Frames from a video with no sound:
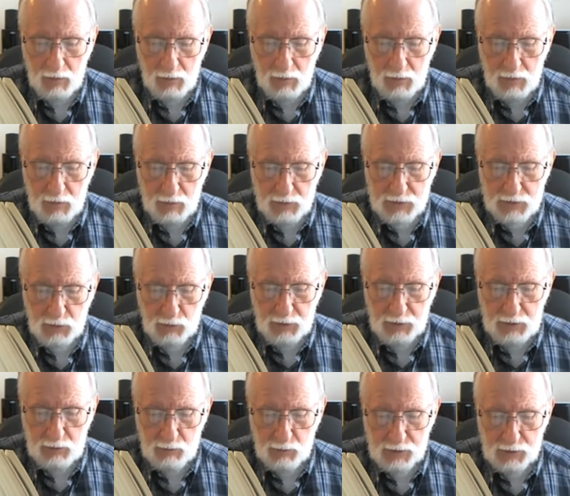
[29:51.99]
So he
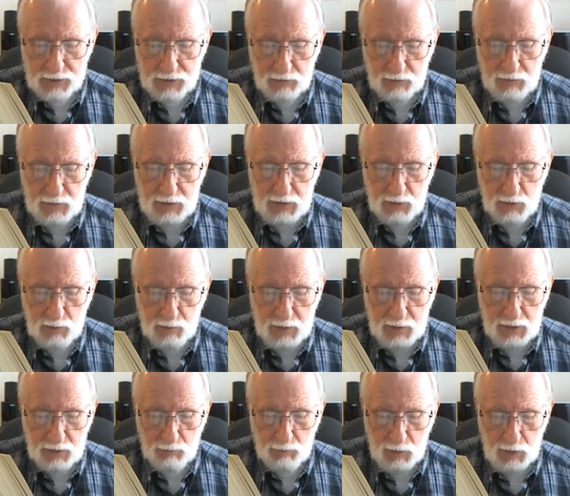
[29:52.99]
was of
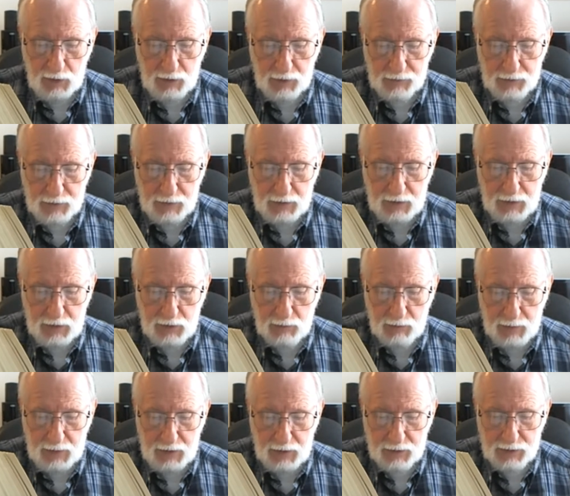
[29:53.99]
Idumean blood. The
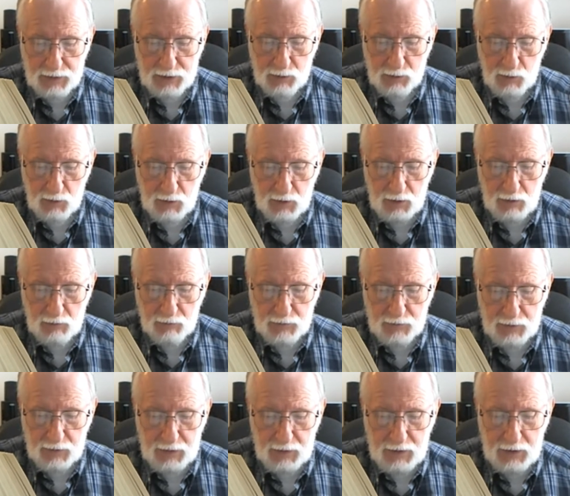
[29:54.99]
Idumeans were of
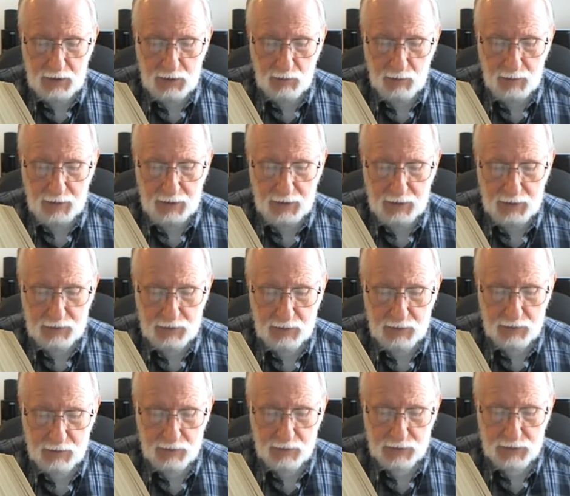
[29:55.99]
the Edomite
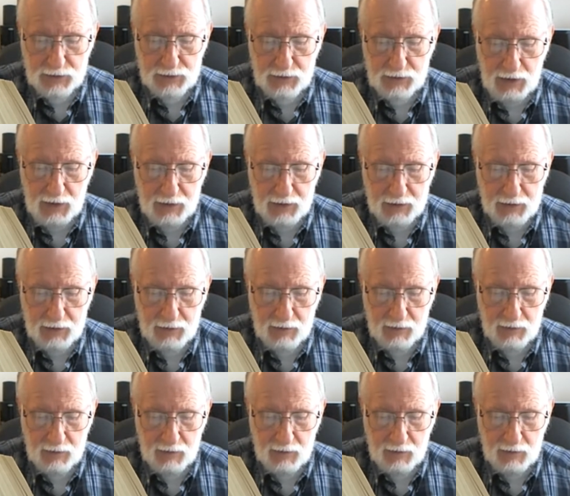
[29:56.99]
stock,
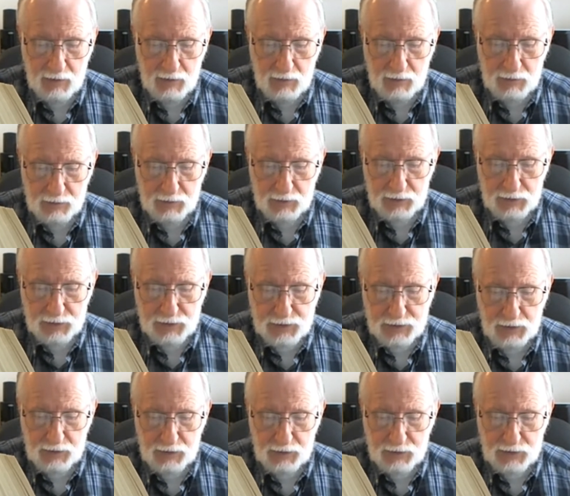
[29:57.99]
the
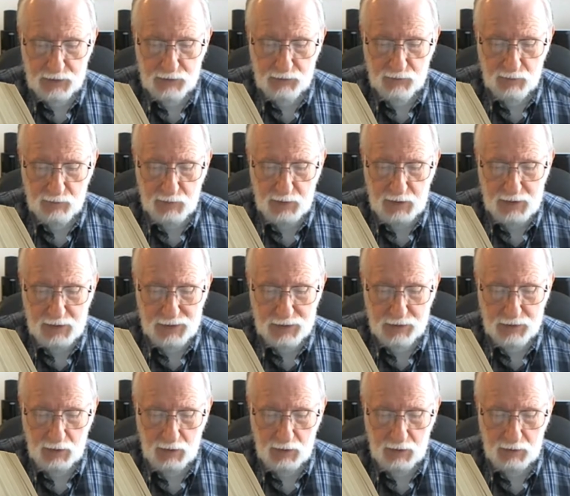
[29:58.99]
descendants from Esau.